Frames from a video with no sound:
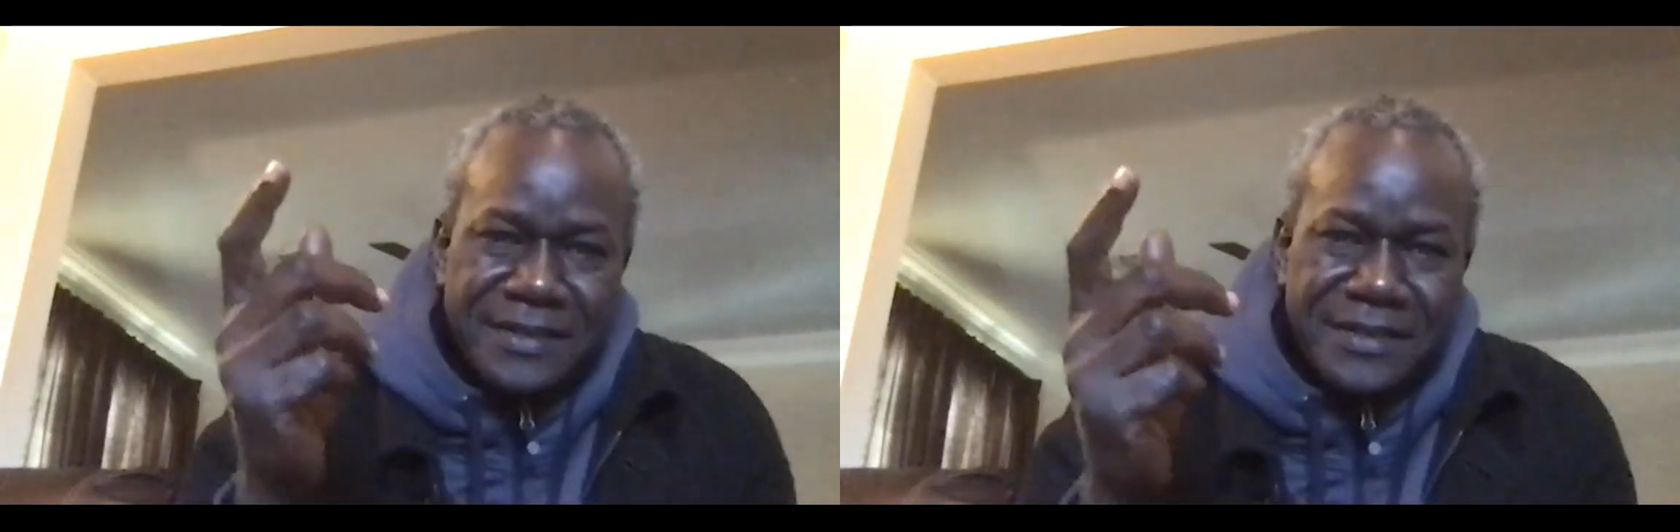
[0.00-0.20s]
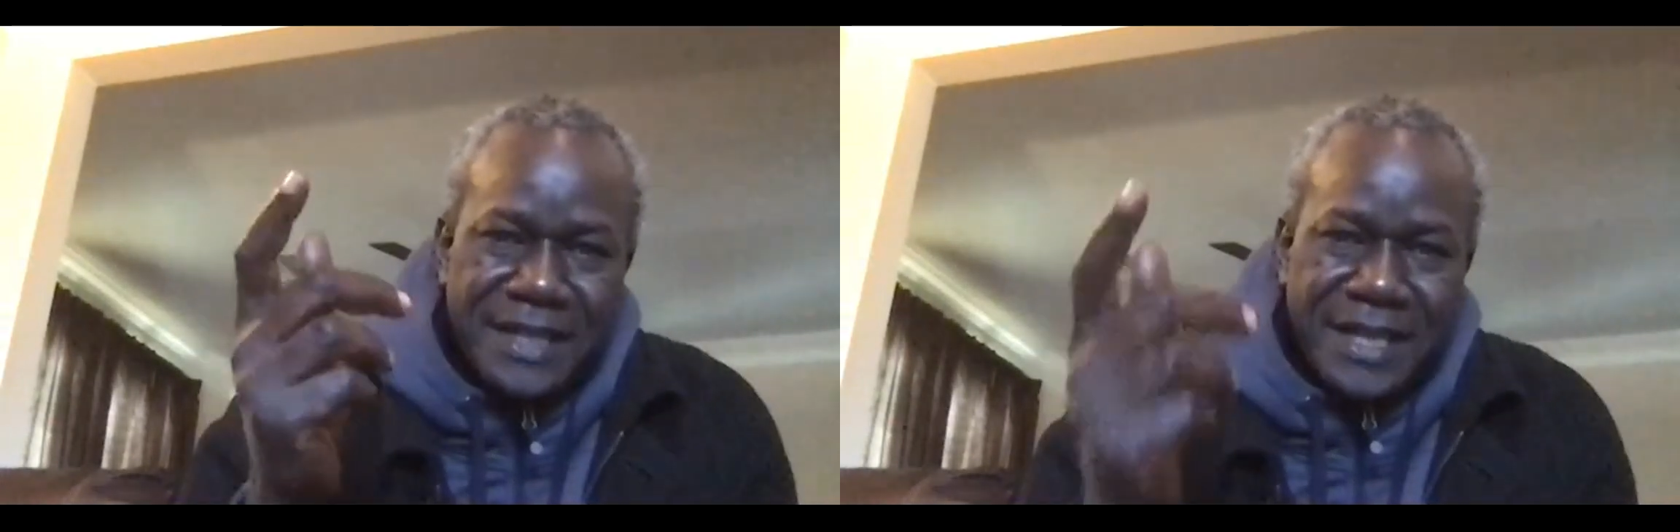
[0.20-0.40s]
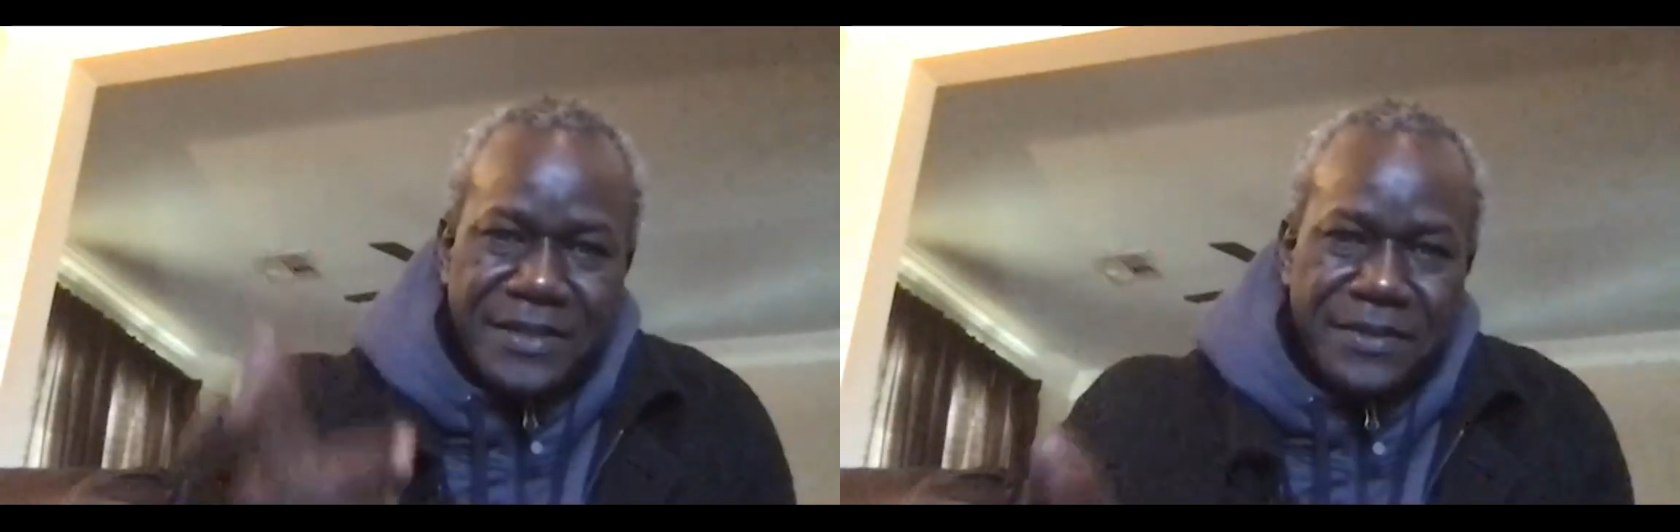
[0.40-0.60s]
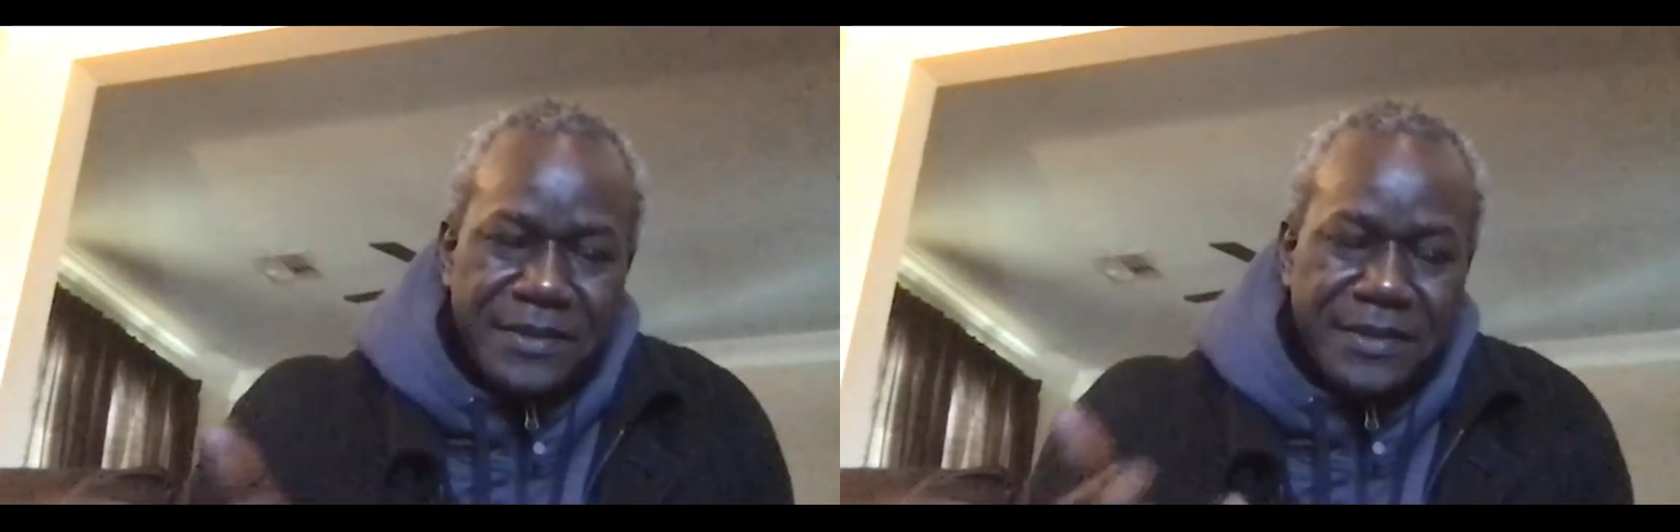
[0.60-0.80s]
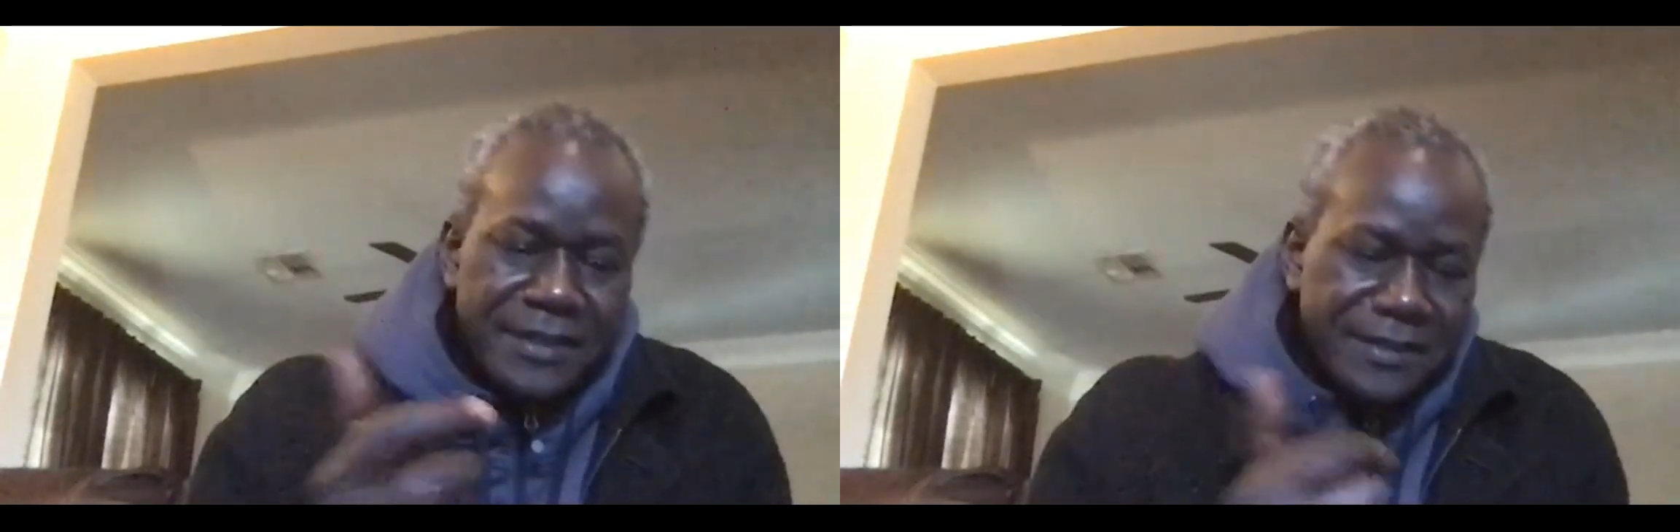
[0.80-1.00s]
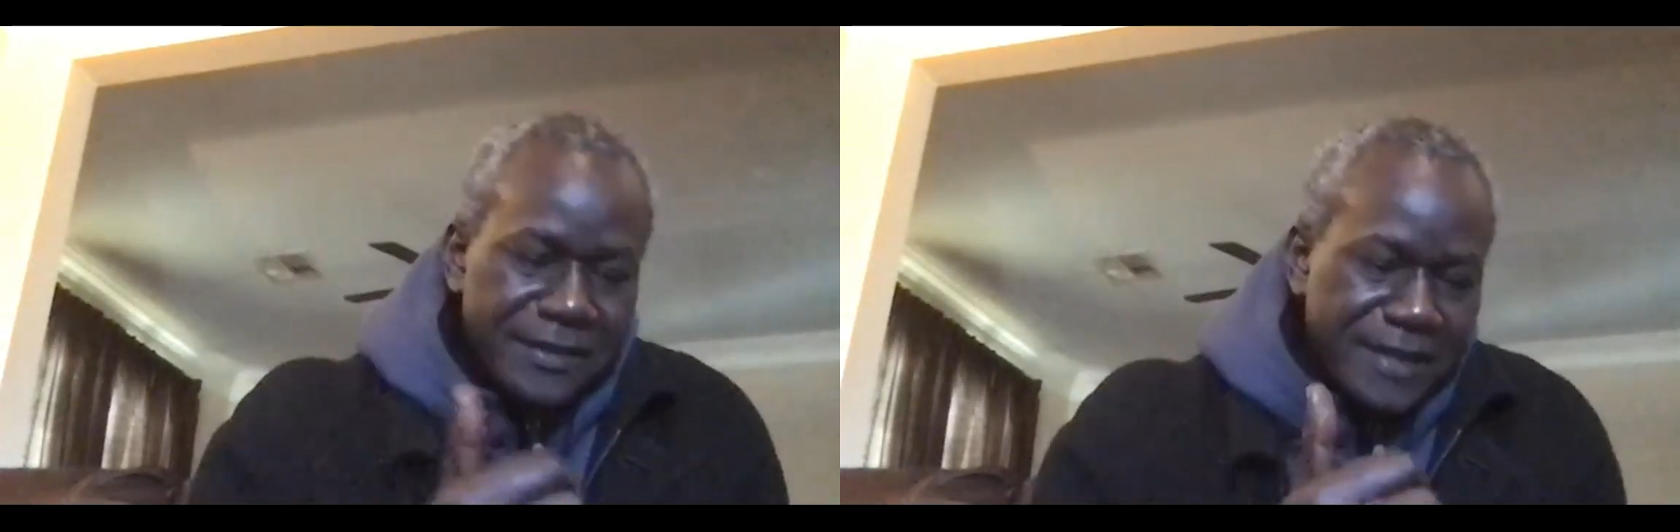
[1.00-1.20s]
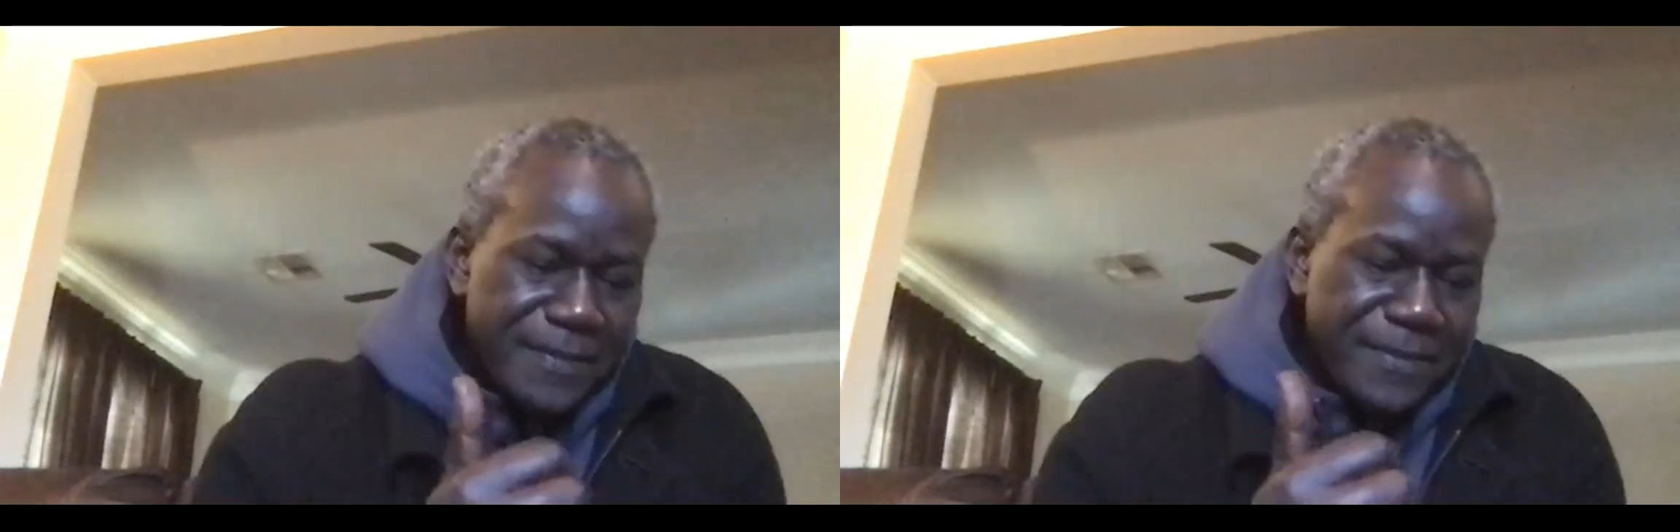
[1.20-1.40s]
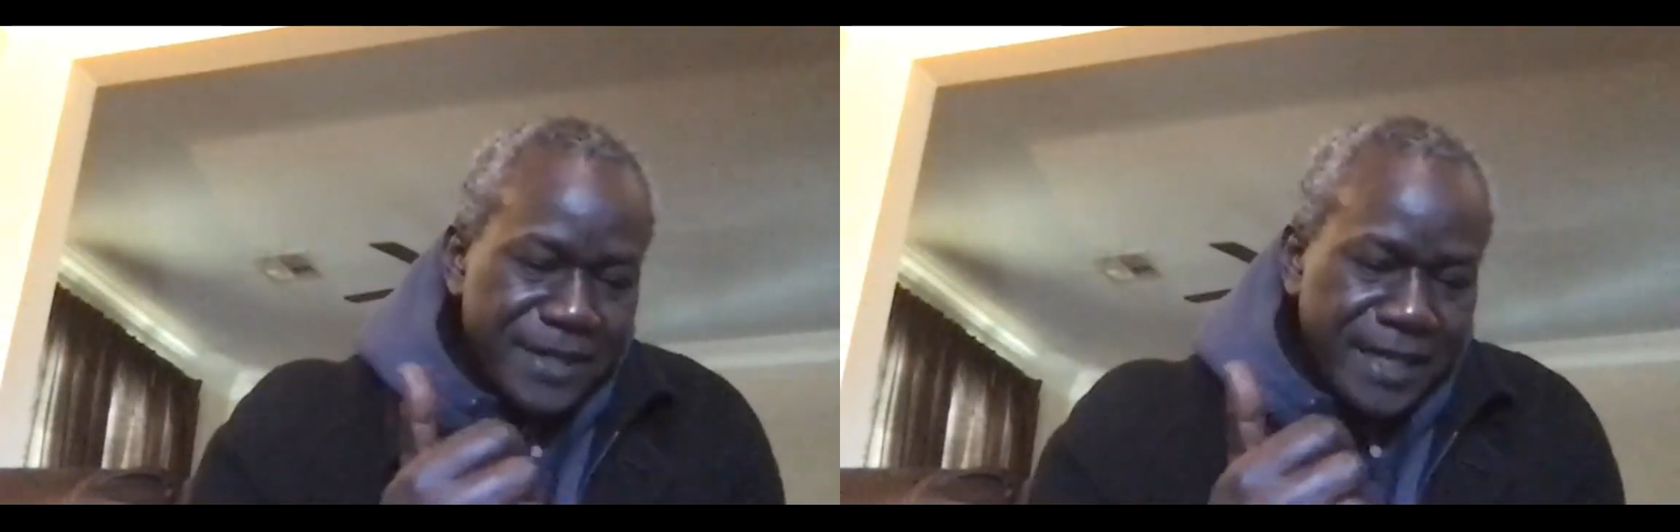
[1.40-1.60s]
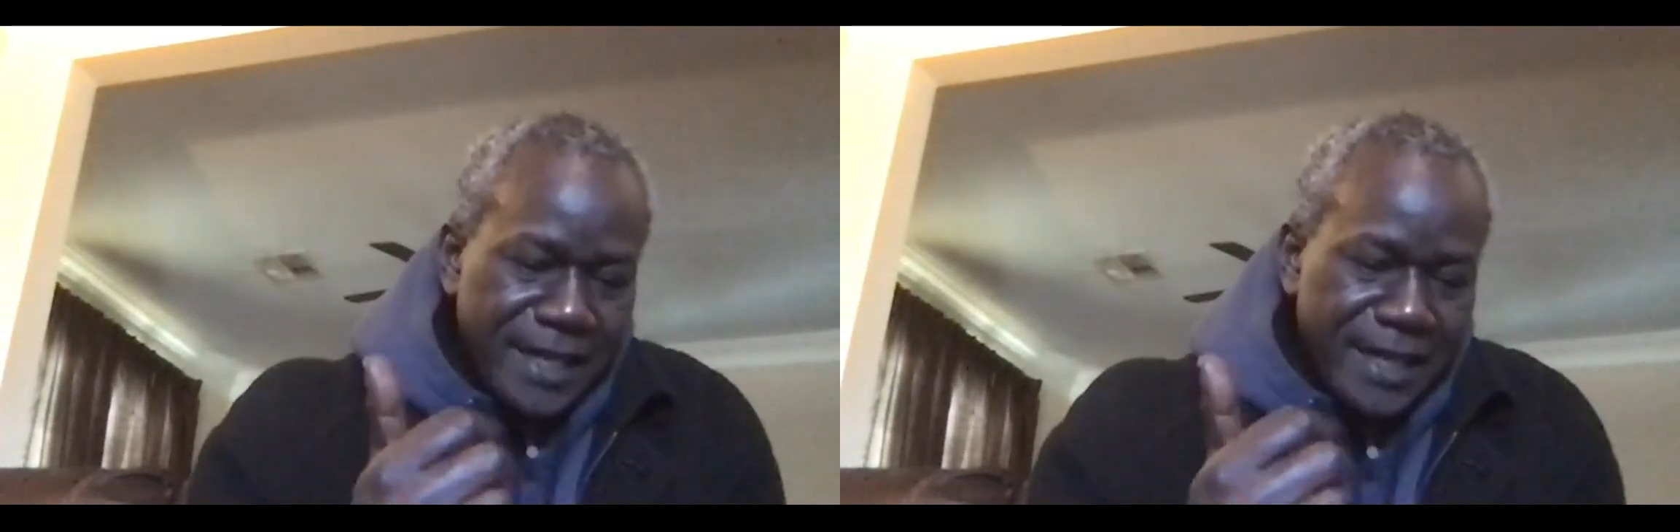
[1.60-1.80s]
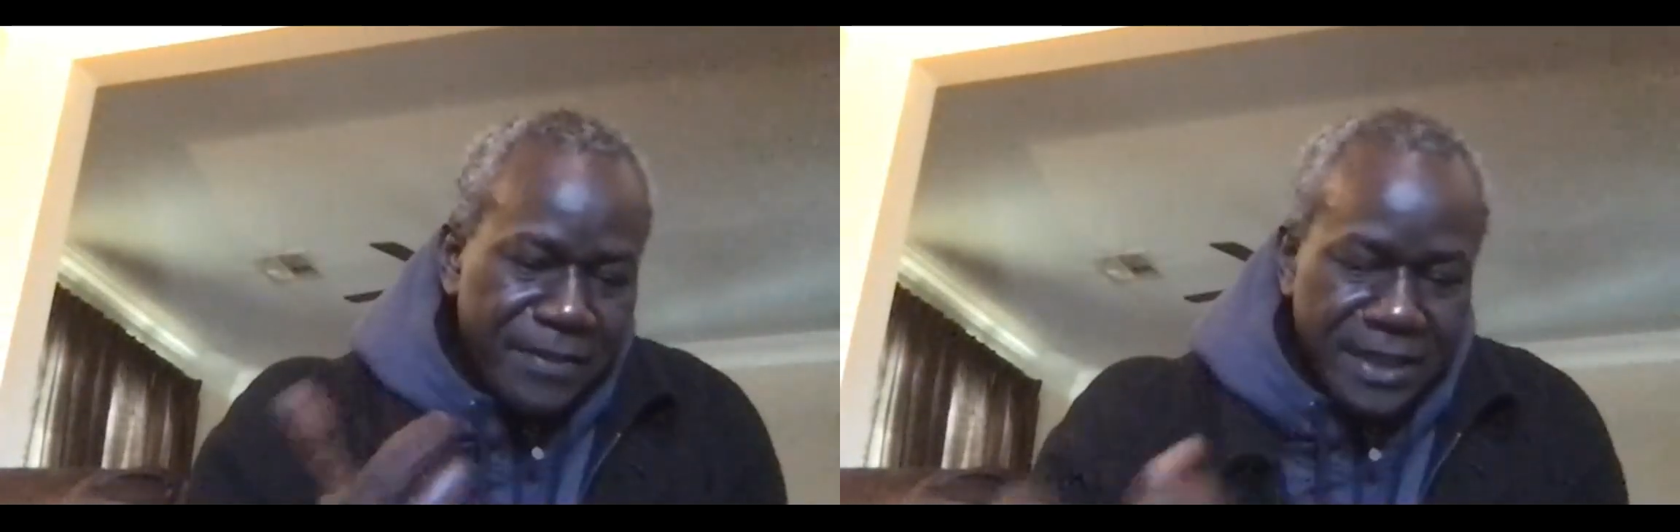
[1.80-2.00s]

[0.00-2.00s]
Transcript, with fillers: to get you to, to come to Senegal,